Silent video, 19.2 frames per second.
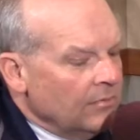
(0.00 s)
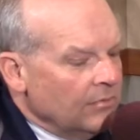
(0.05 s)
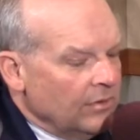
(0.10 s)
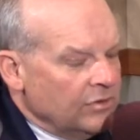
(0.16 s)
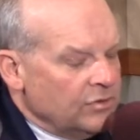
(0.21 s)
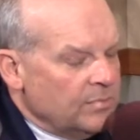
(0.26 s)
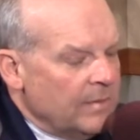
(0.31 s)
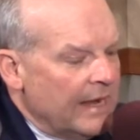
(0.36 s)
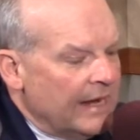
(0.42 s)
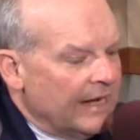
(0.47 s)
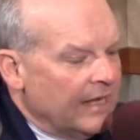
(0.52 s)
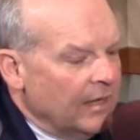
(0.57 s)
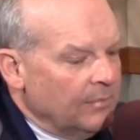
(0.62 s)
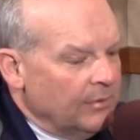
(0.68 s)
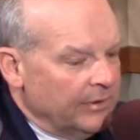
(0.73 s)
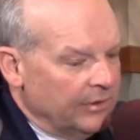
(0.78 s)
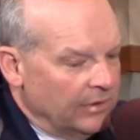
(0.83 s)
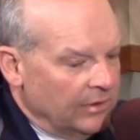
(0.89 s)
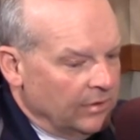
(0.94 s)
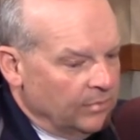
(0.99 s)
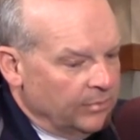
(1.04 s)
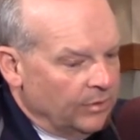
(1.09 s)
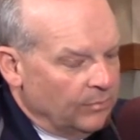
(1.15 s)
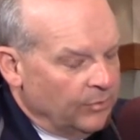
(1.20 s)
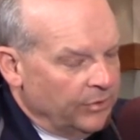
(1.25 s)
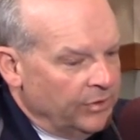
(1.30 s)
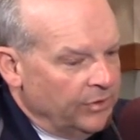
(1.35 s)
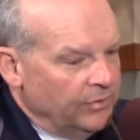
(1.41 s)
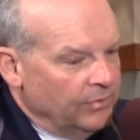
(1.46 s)
Well, let's back up here a little
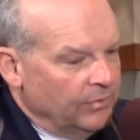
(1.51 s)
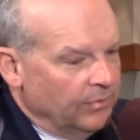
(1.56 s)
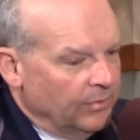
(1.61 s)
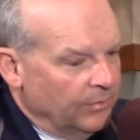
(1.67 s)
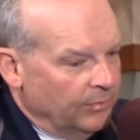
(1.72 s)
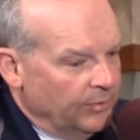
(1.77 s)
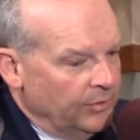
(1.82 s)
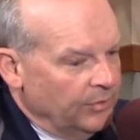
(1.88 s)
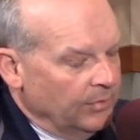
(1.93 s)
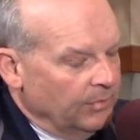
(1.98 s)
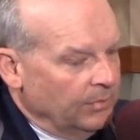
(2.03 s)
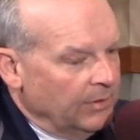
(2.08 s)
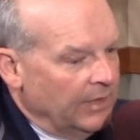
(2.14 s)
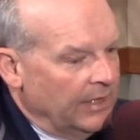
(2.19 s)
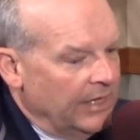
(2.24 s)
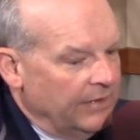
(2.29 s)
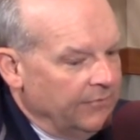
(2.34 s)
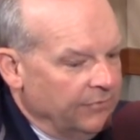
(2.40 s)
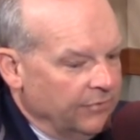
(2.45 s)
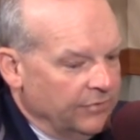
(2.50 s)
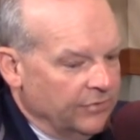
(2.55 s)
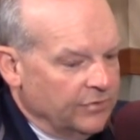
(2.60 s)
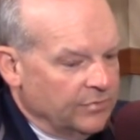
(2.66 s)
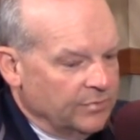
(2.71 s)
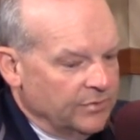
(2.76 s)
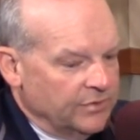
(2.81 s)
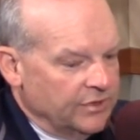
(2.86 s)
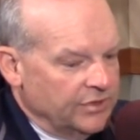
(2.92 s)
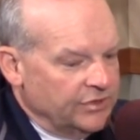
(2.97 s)
bit. When you when you applied for this
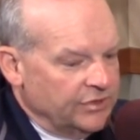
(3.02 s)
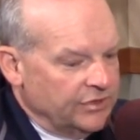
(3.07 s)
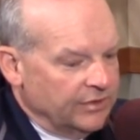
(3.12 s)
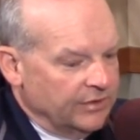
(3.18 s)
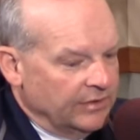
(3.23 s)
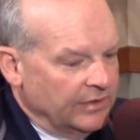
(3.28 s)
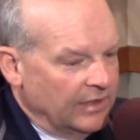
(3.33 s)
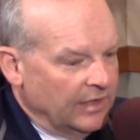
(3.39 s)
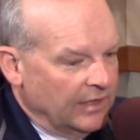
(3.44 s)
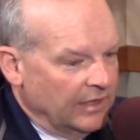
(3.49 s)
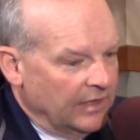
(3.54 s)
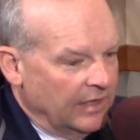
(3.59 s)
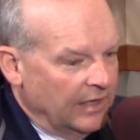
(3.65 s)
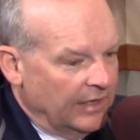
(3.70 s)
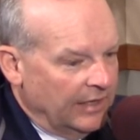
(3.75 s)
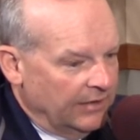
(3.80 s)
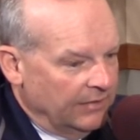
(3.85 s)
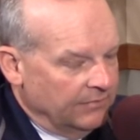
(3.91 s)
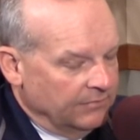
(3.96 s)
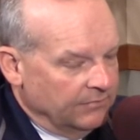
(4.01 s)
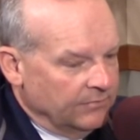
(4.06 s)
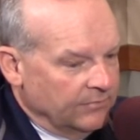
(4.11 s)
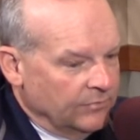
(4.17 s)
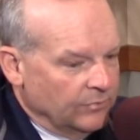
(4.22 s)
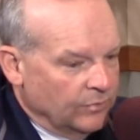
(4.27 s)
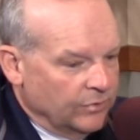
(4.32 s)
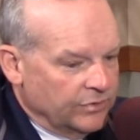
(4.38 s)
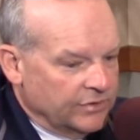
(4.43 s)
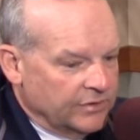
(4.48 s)
position uh, and
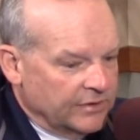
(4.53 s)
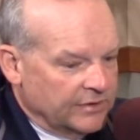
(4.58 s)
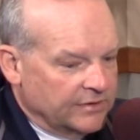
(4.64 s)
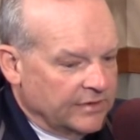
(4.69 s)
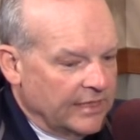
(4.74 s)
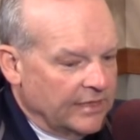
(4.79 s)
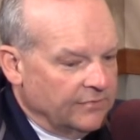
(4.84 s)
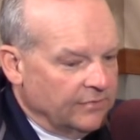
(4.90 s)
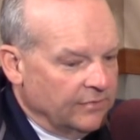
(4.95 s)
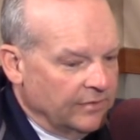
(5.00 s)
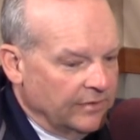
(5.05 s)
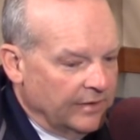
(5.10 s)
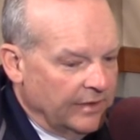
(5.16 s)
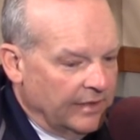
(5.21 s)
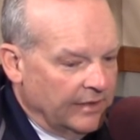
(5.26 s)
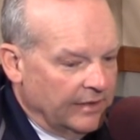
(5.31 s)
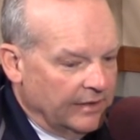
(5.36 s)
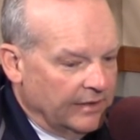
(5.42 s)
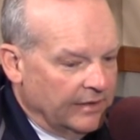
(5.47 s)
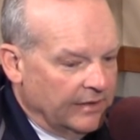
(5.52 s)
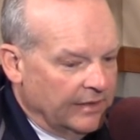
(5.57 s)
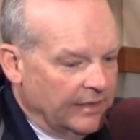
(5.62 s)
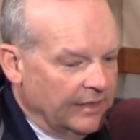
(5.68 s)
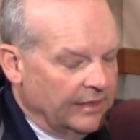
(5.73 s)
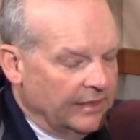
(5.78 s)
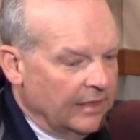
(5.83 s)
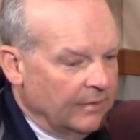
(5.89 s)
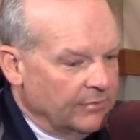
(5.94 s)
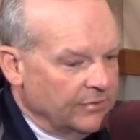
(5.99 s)
were successful in, in
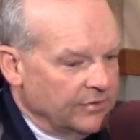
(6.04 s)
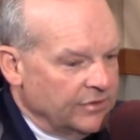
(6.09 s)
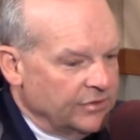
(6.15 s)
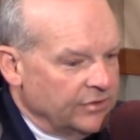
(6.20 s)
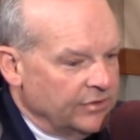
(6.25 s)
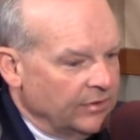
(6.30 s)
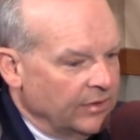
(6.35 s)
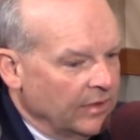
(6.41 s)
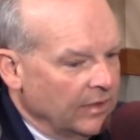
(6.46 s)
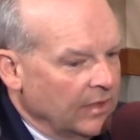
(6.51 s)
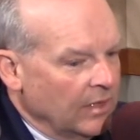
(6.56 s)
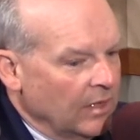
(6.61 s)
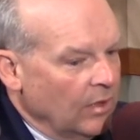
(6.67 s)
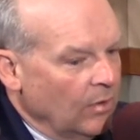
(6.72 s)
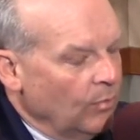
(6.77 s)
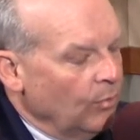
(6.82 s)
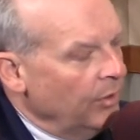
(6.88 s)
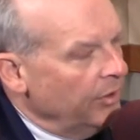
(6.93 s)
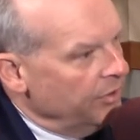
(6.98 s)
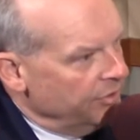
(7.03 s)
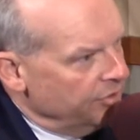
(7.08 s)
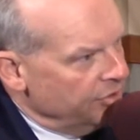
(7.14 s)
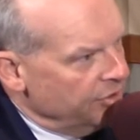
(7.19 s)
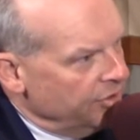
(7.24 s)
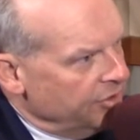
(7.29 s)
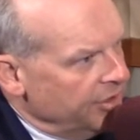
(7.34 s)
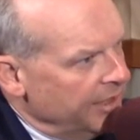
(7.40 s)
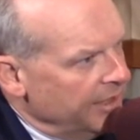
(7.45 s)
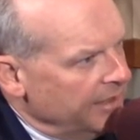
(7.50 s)
getting that position, where does
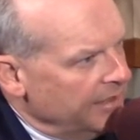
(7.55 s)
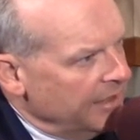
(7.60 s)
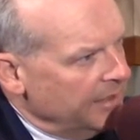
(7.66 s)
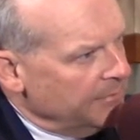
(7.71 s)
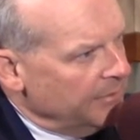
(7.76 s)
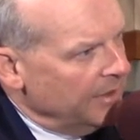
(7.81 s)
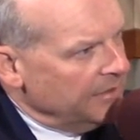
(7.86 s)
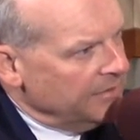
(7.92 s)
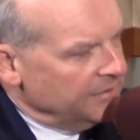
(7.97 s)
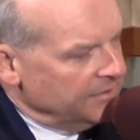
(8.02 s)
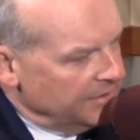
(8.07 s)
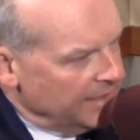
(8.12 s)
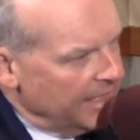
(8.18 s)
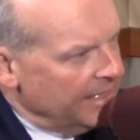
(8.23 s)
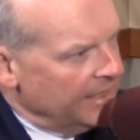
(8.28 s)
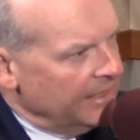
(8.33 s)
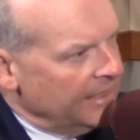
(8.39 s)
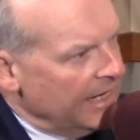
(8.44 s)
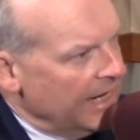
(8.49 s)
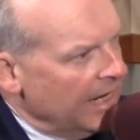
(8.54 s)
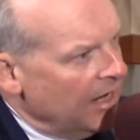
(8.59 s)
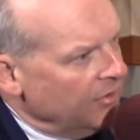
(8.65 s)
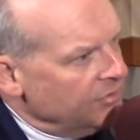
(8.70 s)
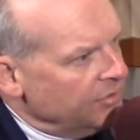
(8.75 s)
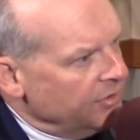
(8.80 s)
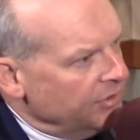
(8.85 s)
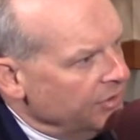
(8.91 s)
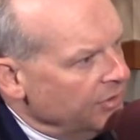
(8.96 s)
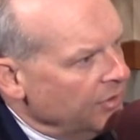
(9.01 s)
your training take place? Is that
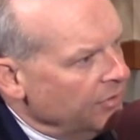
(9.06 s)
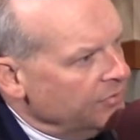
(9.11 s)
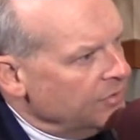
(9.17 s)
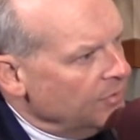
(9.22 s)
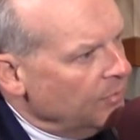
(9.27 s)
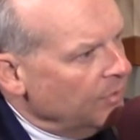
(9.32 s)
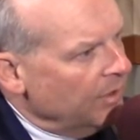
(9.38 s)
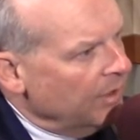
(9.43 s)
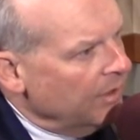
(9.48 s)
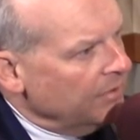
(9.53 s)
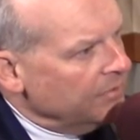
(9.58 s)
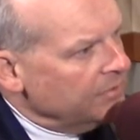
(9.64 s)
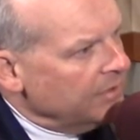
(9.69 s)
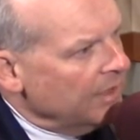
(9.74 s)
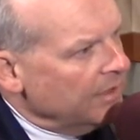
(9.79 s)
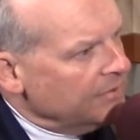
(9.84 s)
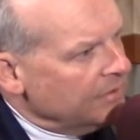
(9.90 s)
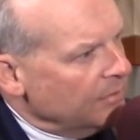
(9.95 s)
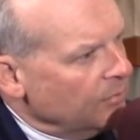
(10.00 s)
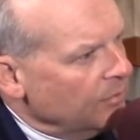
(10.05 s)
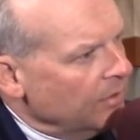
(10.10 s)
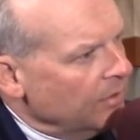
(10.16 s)
in-house, or do you go somewhere else, or how's that